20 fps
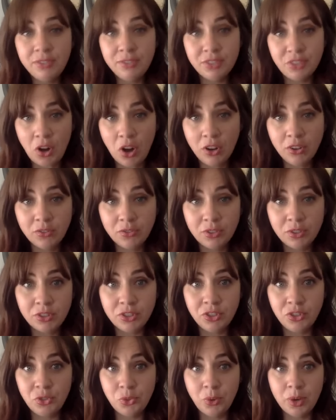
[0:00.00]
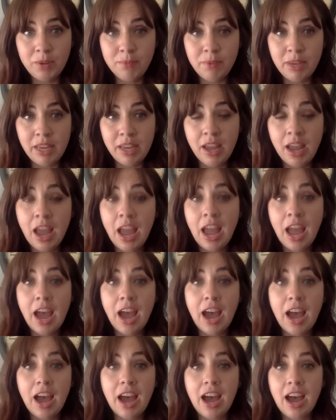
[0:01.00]
photographers join me,
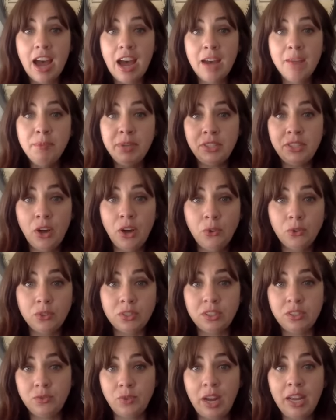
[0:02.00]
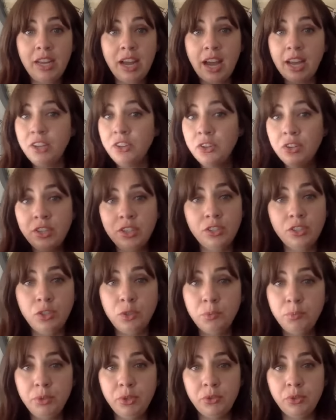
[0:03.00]
I'd be toast, right? I couldn't
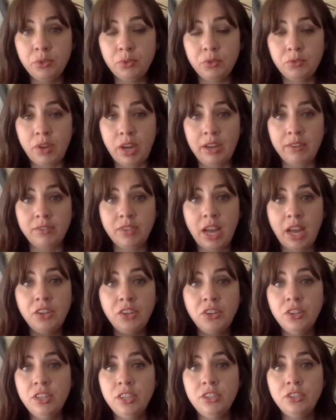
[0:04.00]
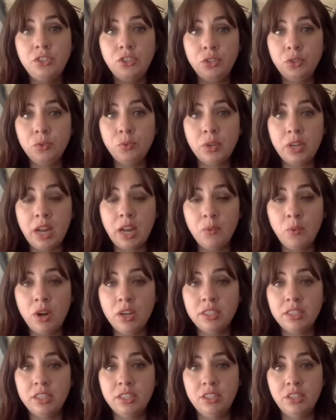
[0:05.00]
do Beauty Revived. I couldn't do what I
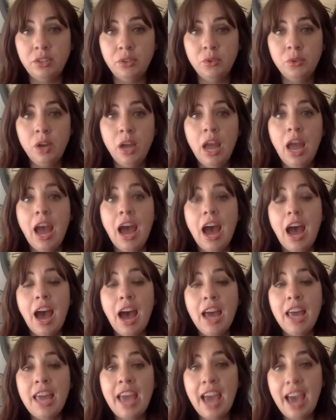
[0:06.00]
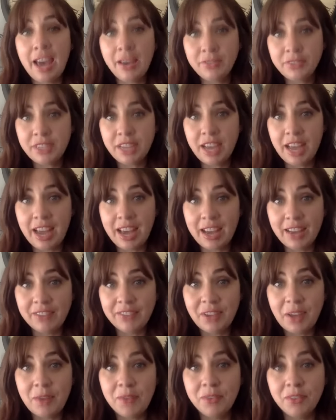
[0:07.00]
want to do. I have to
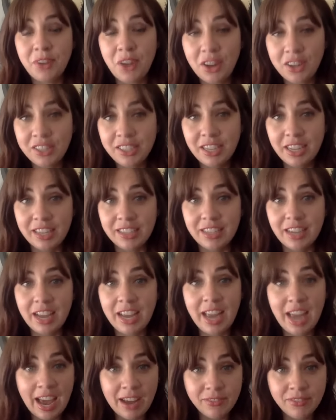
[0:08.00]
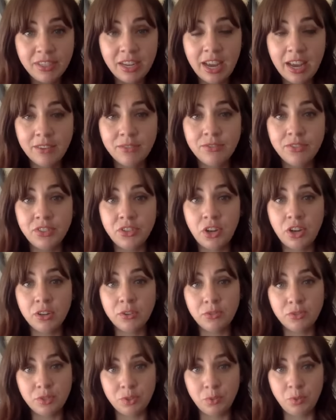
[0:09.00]
have content. I have to have
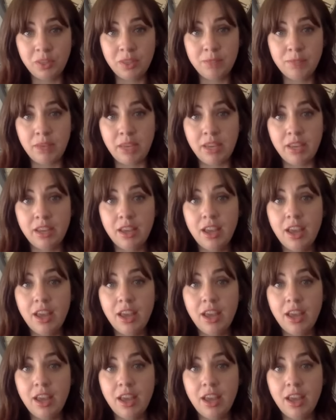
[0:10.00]
photographers with me.